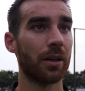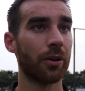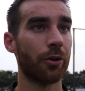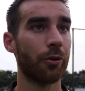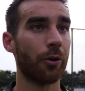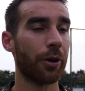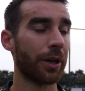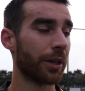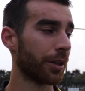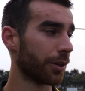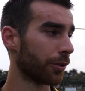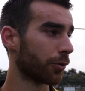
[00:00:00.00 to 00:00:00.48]

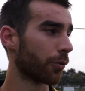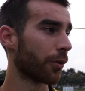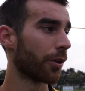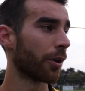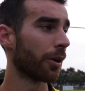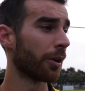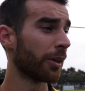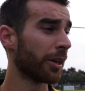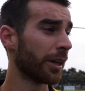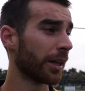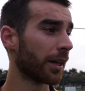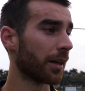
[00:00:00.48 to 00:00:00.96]
going into the
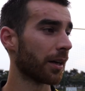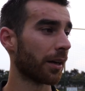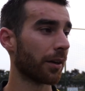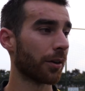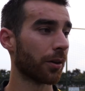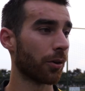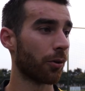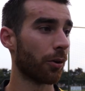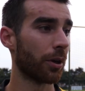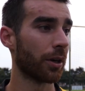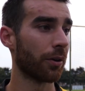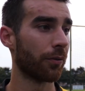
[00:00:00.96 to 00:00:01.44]
league
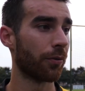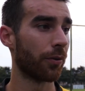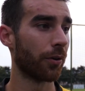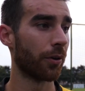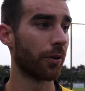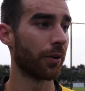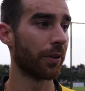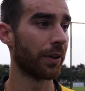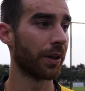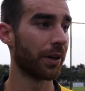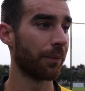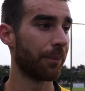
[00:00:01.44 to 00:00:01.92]
and going
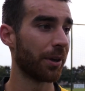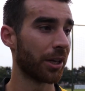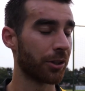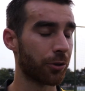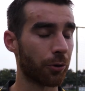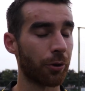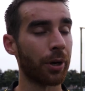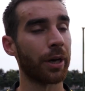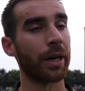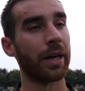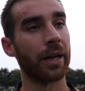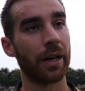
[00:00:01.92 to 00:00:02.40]
for the
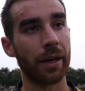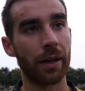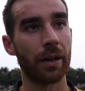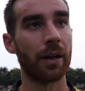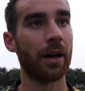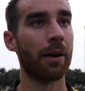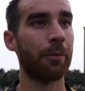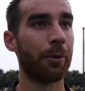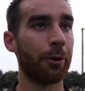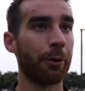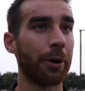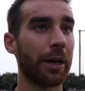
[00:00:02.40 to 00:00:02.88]
victory
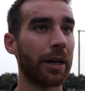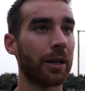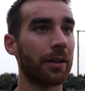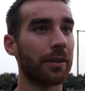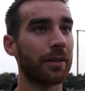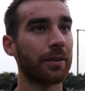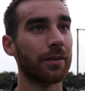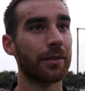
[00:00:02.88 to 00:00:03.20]
every week.